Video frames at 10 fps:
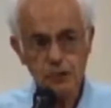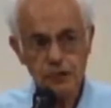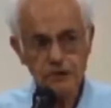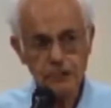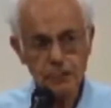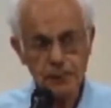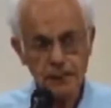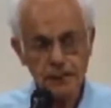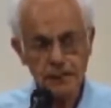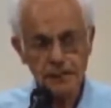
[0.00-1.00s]
requests
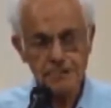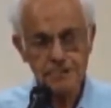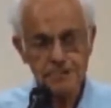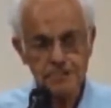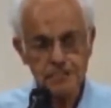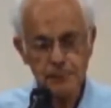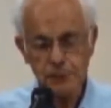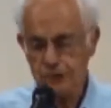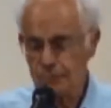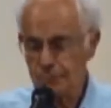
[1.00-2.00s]
were
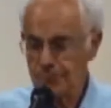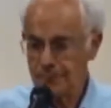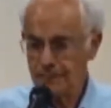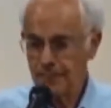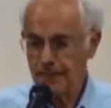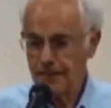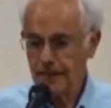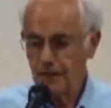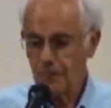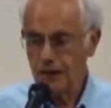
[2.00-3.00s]
put to me.
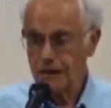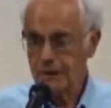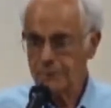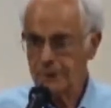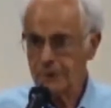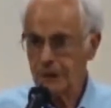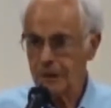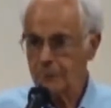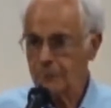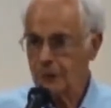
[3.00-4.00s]
One is
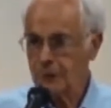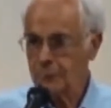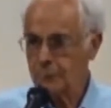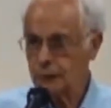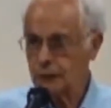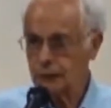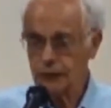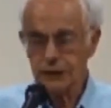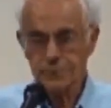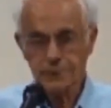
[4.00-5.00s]
that I
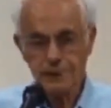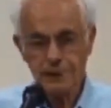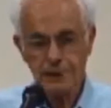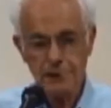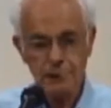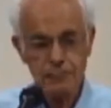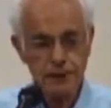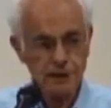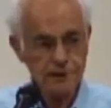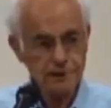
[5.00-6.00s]
should read the
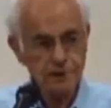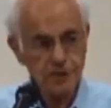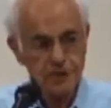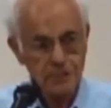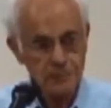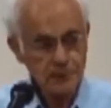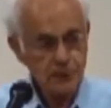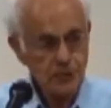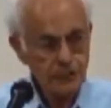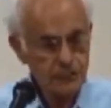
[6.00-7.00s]
Hebrew text
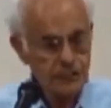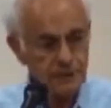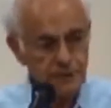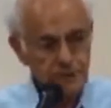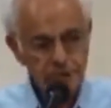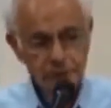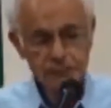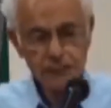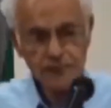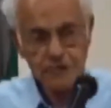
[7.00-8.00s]
before I read the
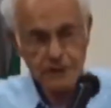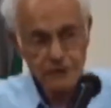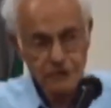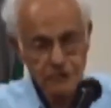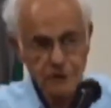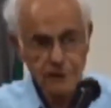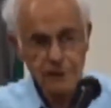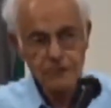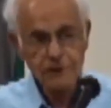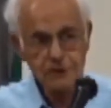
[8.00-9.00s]
English translation.
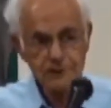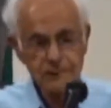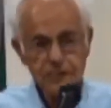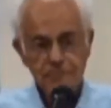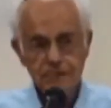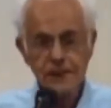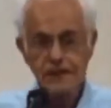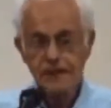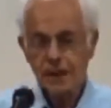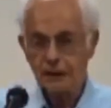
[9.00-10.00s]
So this is,
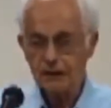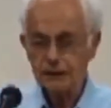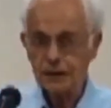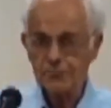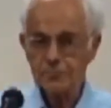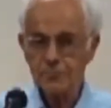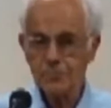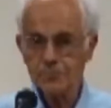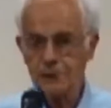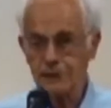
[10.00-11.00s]
I will try
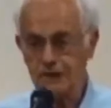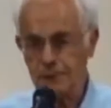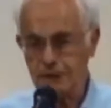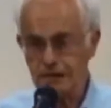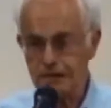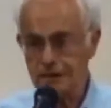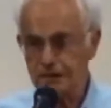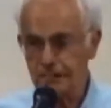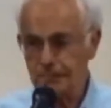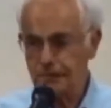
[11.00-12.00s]
to do it. It's a little